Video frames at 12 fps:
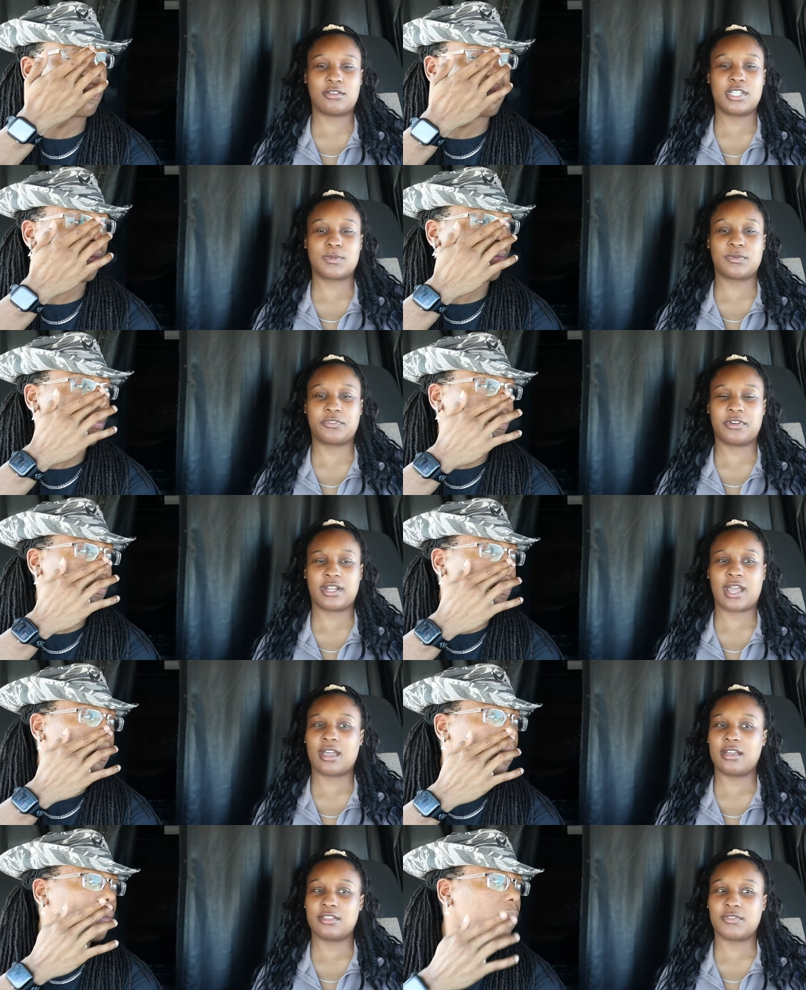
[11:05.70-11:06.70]
Speaker 1: on this before
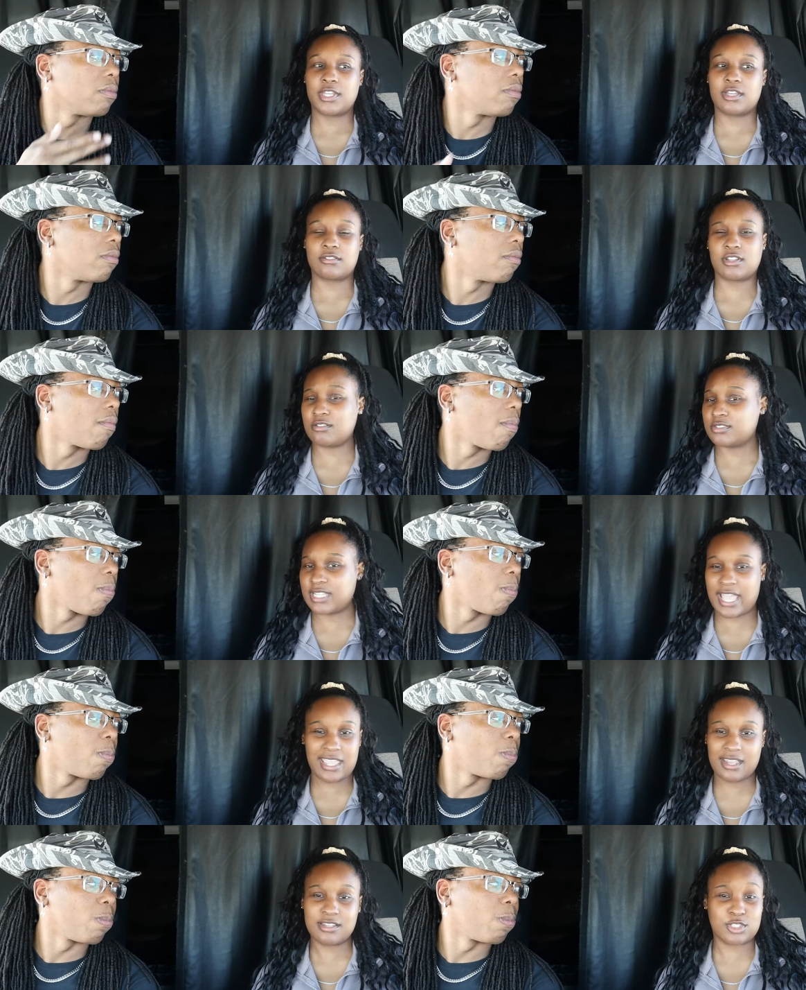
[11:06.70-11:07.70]
in our other video, don't
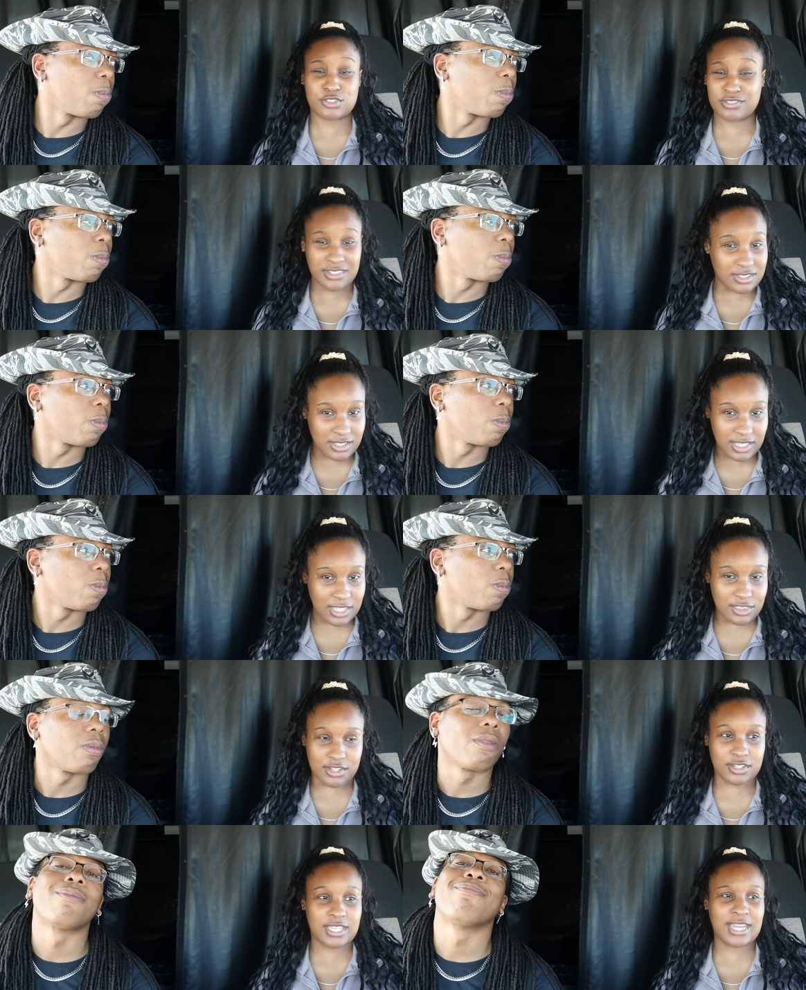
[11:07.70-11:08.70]
stay in the truck
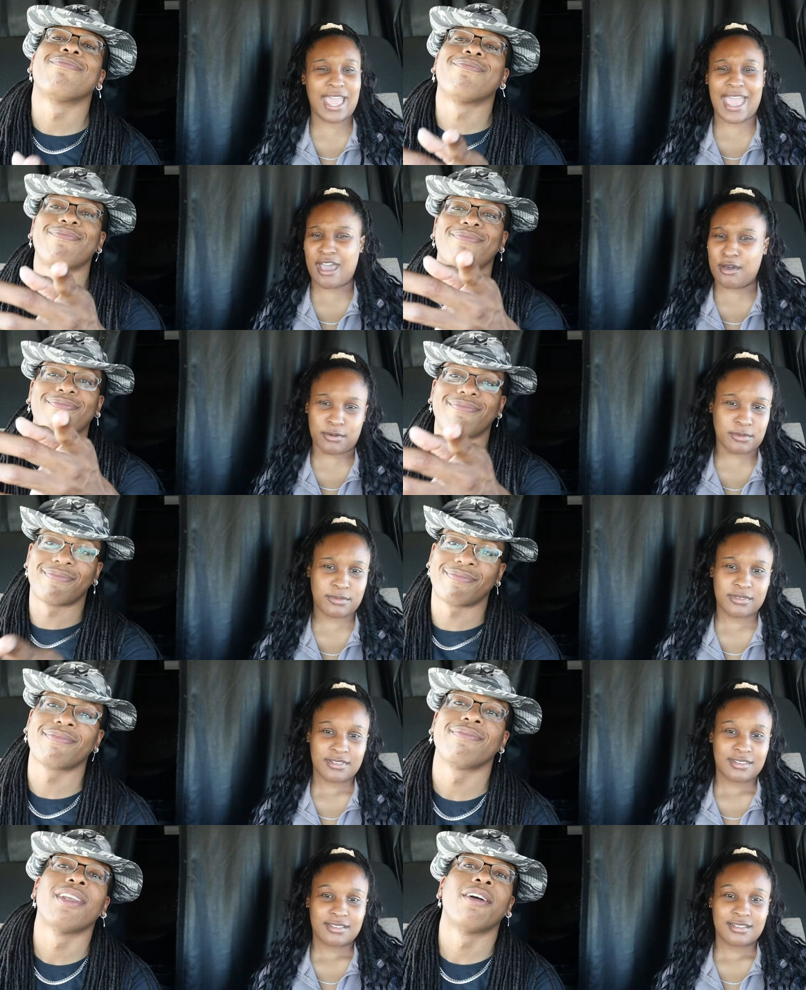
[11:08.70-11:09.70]
either. Get out.
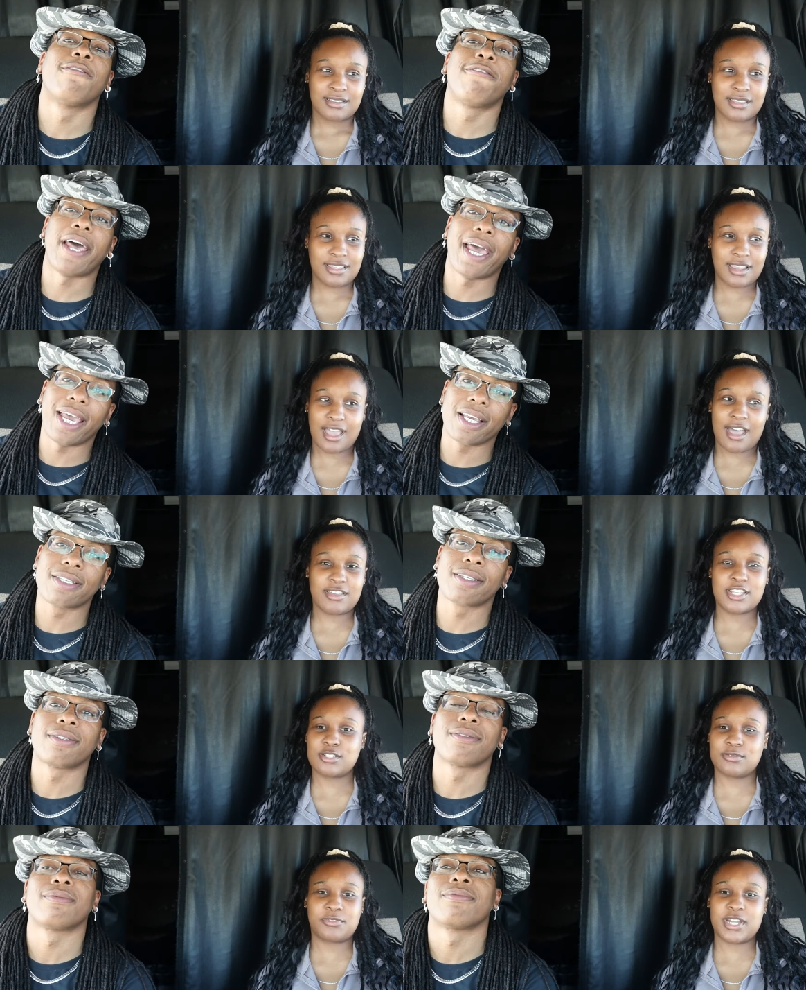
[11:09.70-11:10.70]
Facts. Get,
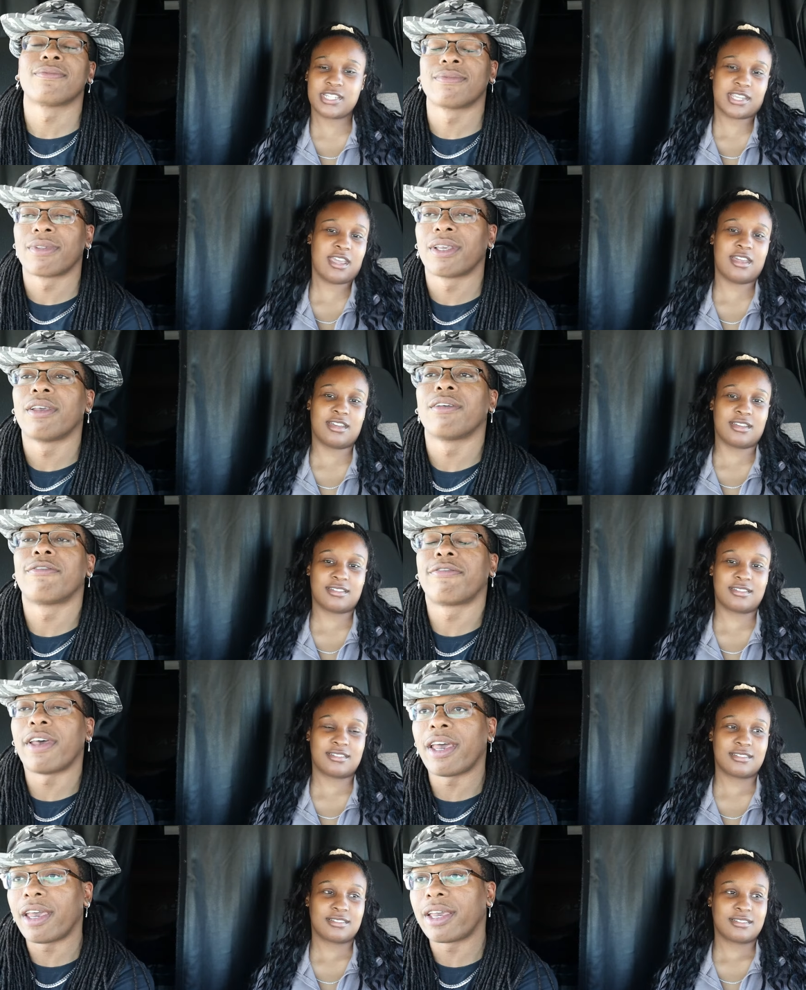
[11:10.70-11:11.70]
out. get some fresh air.
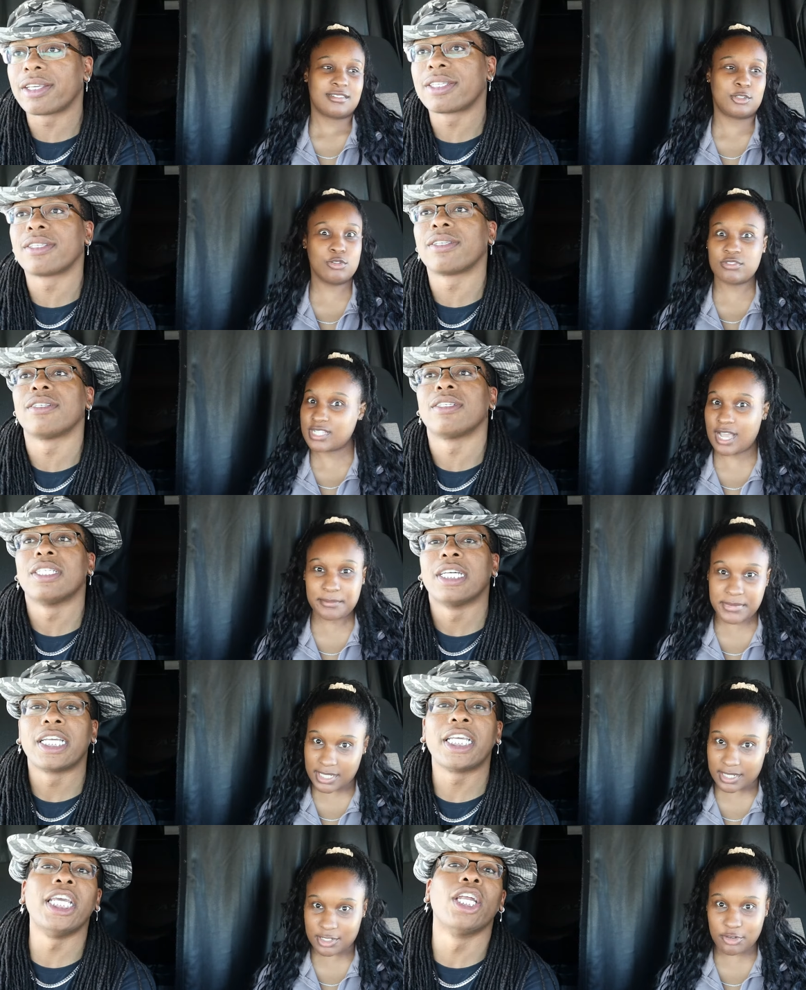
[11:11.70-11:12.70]
Speaker 2: Facts. Do
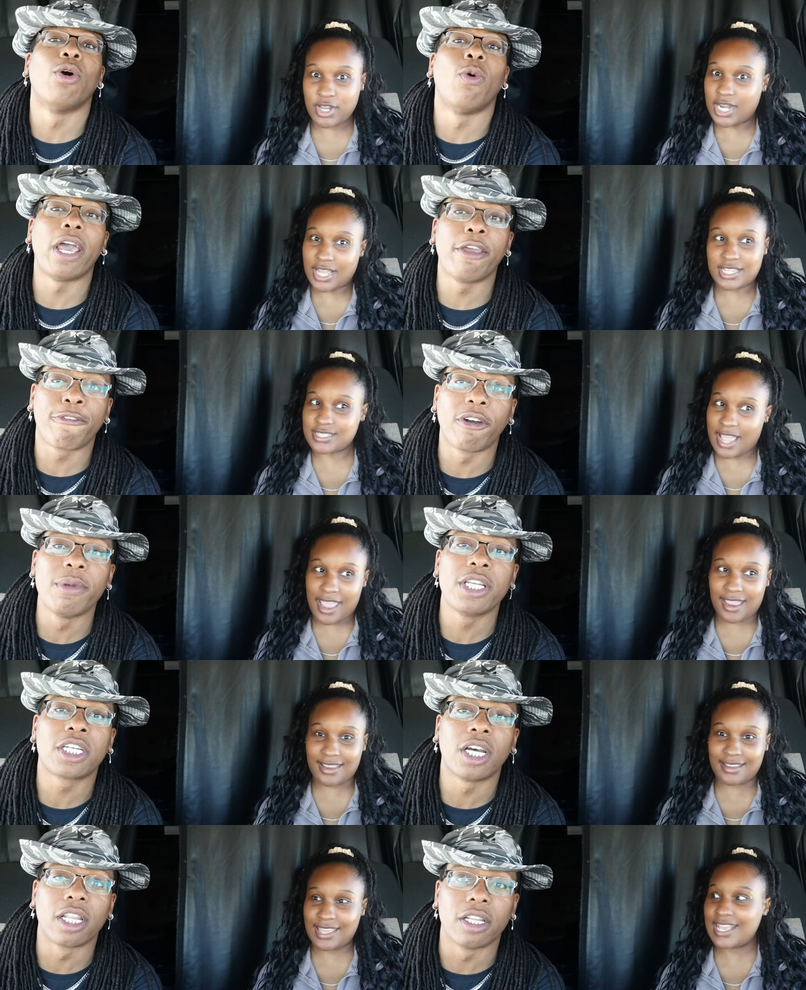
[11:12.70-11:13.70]
something. Get away from
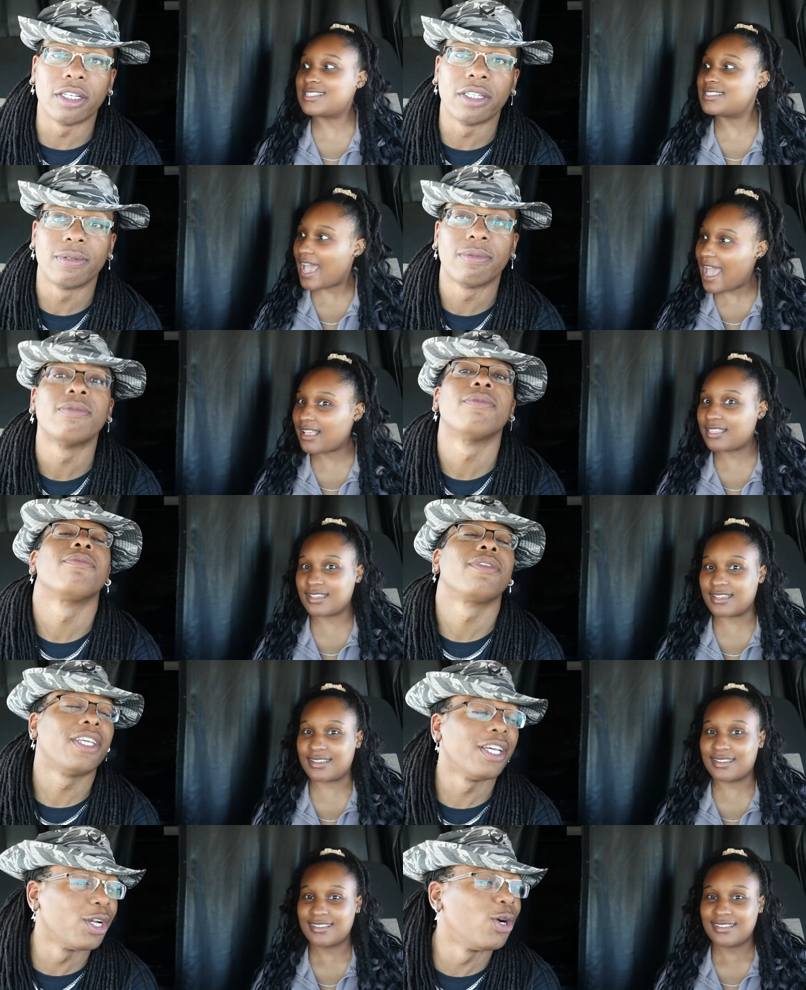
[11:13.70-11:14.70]
state. each other.
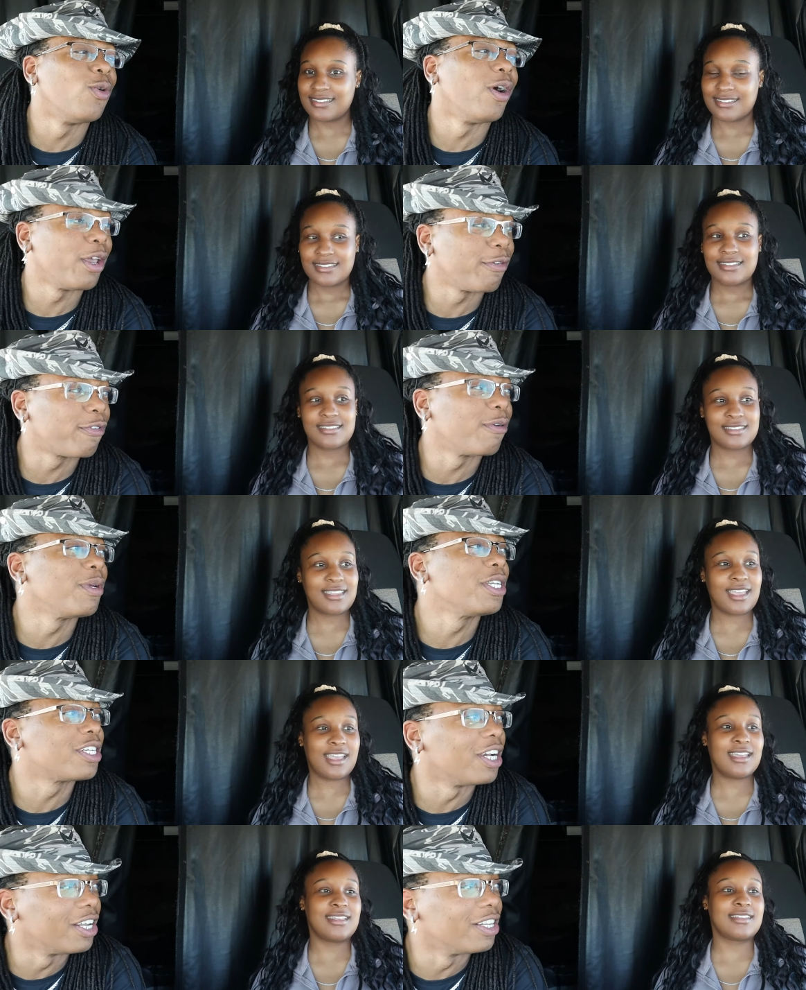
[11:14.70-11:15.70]
Speaker 1: Exactly.
Speaker 2: Get away
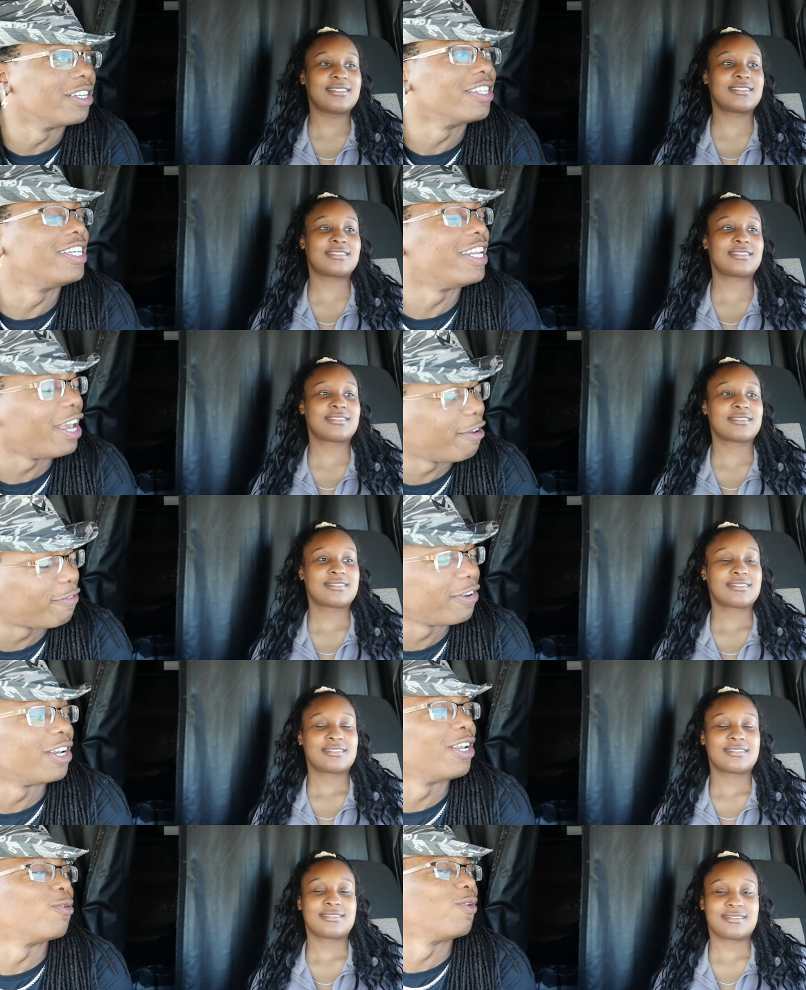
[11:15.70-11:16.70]
from yes. each other.
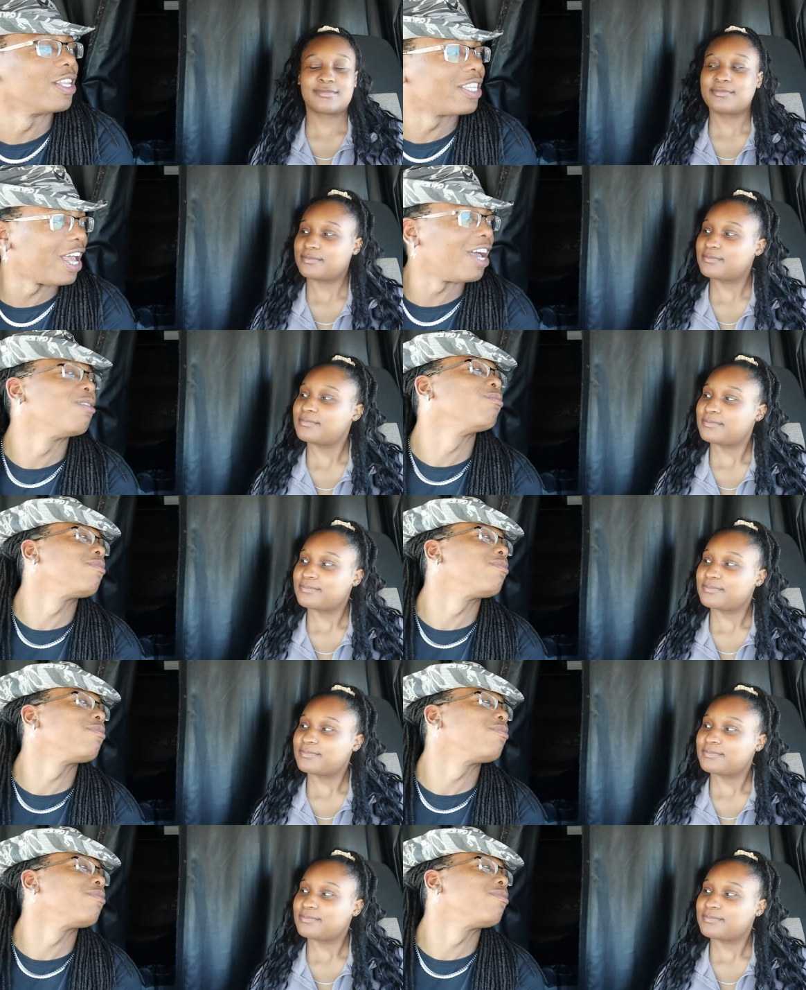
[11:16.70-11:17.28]
Definitely. want that